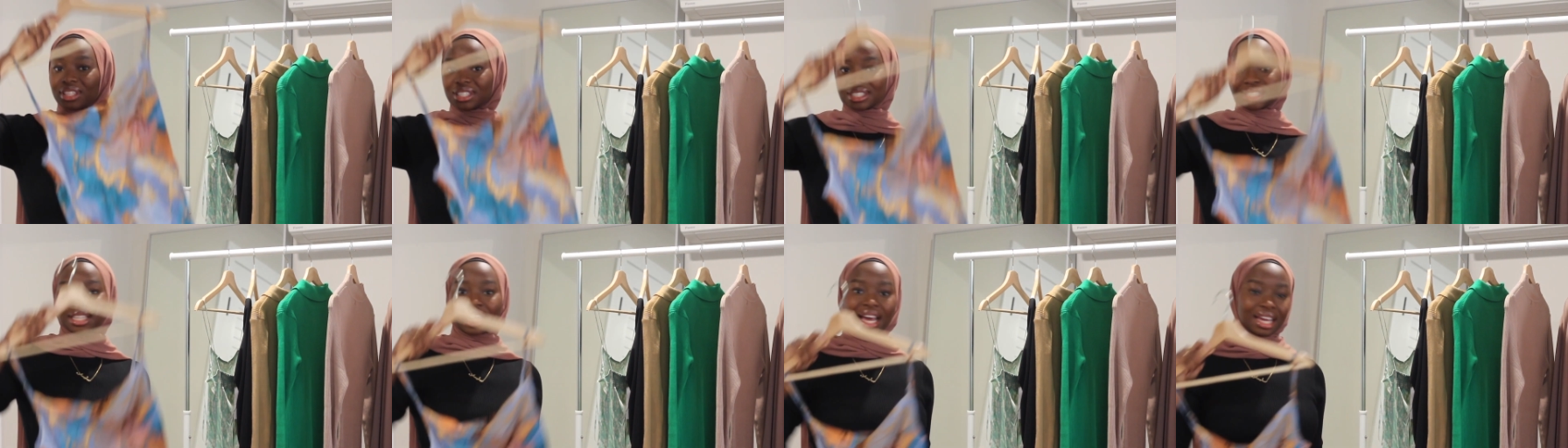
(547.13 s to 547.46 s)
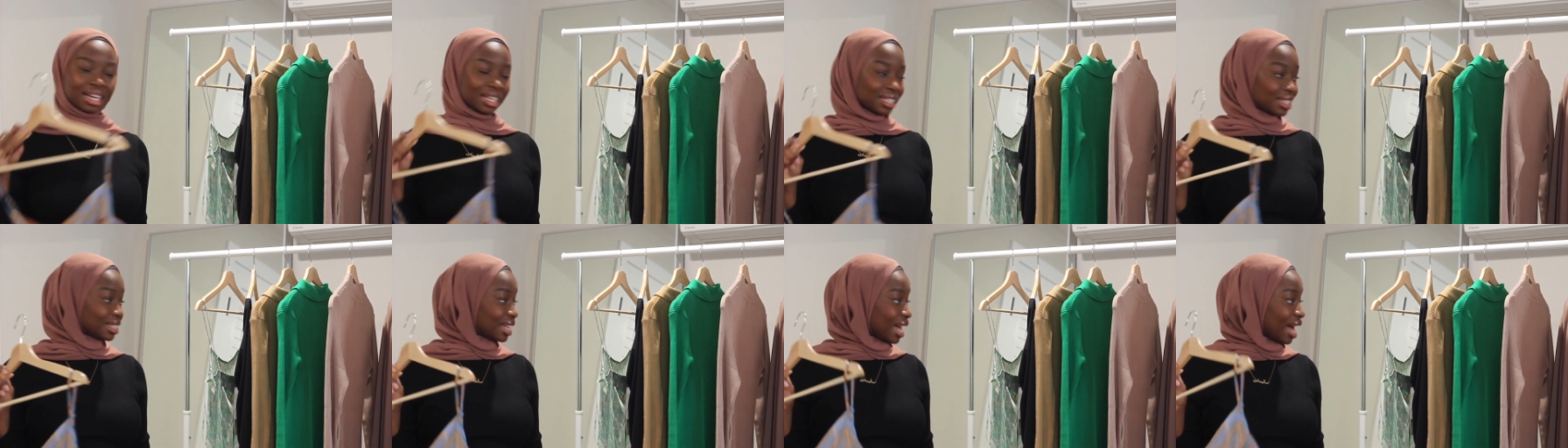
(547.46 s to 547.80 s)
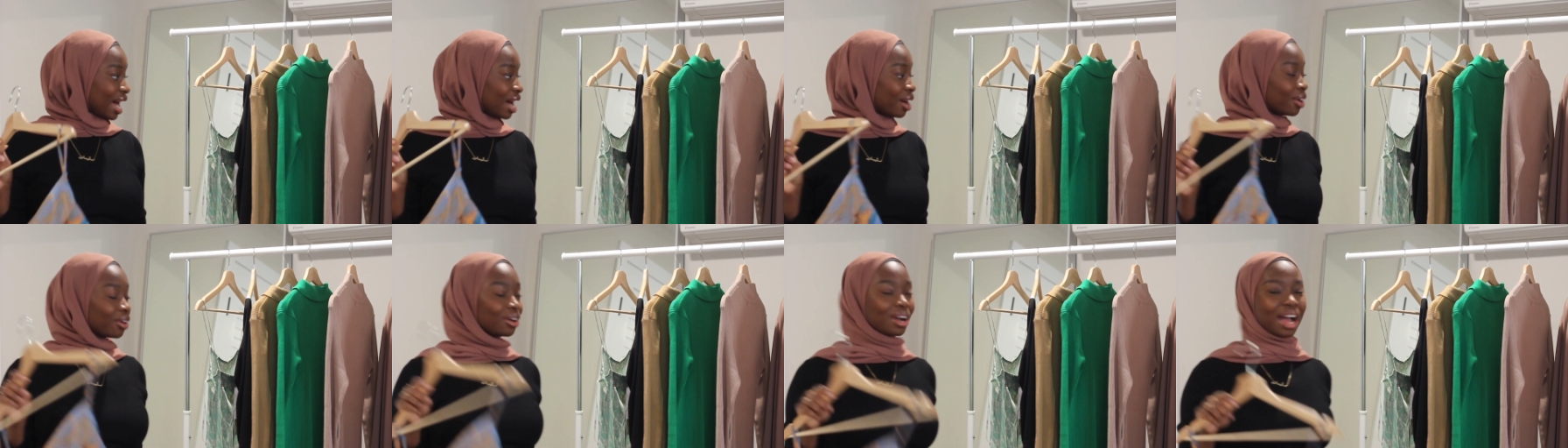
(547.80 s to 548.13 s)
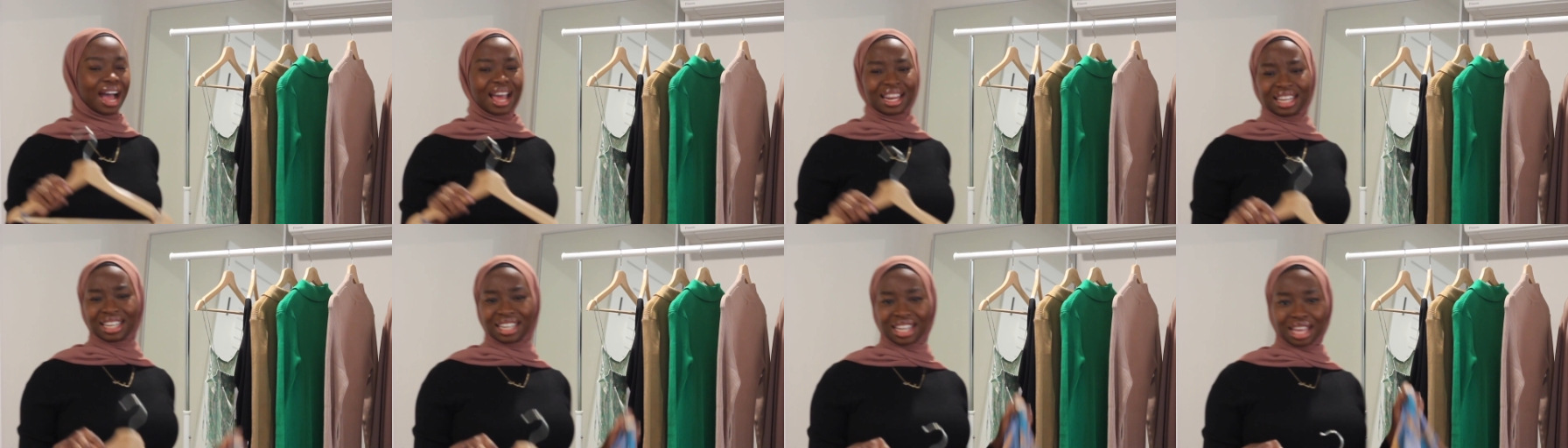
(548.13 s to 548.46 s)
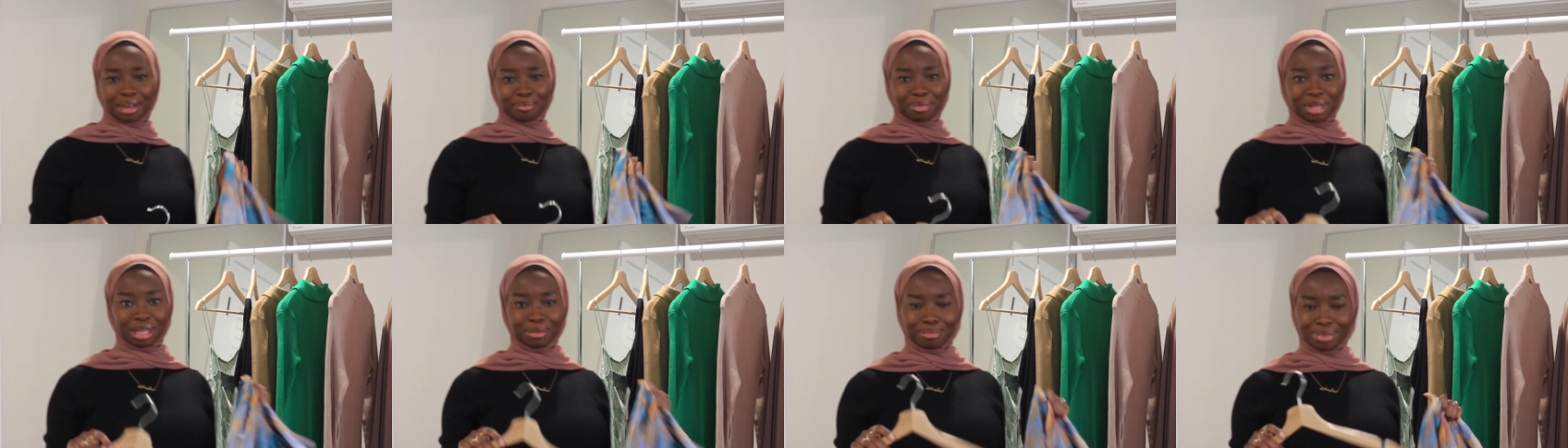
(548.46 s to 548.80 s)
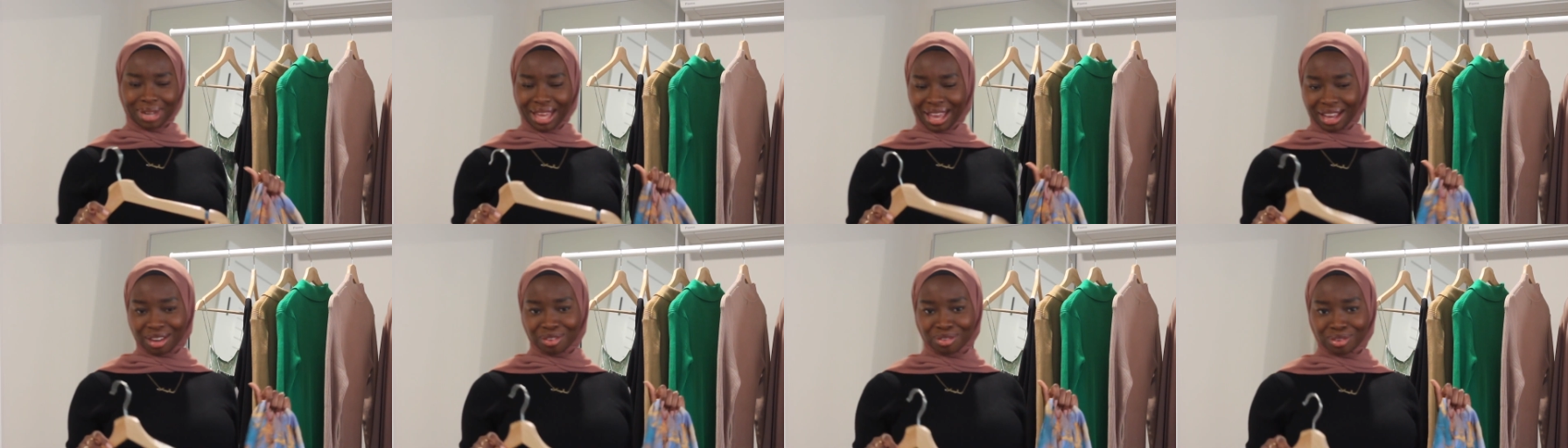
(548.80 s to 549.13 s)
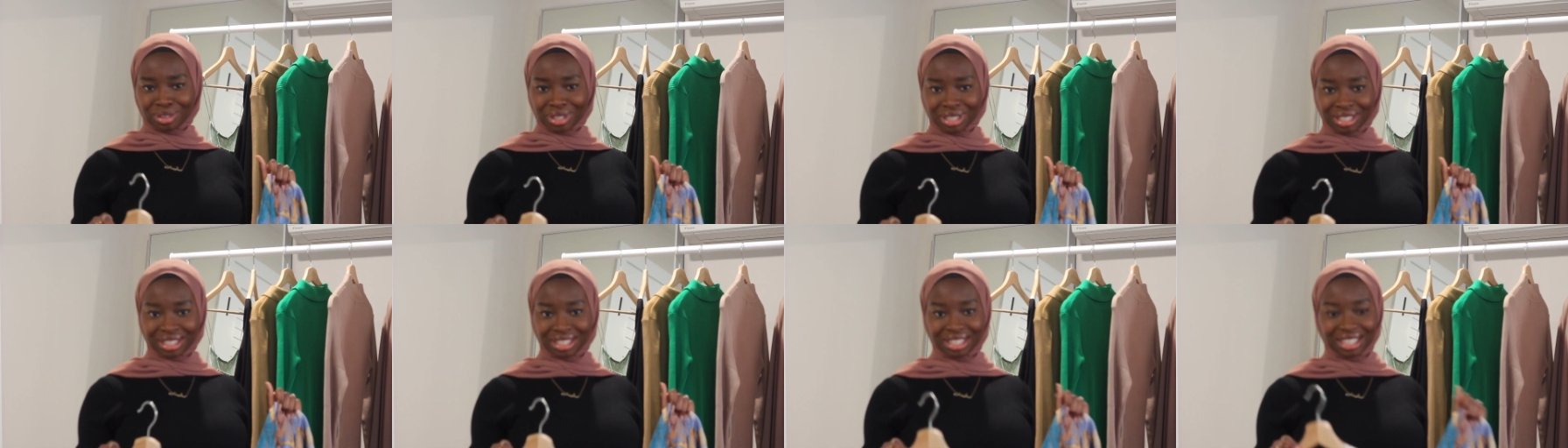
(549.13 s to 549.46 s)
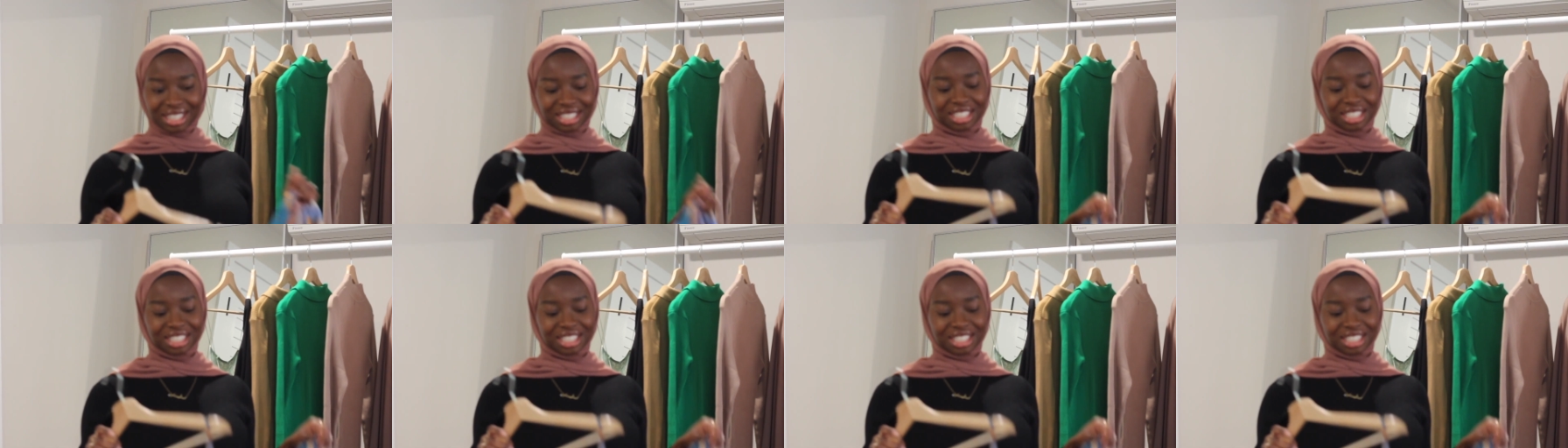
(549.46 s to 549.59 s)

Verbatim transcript: this kind of style. I need to get me a black one,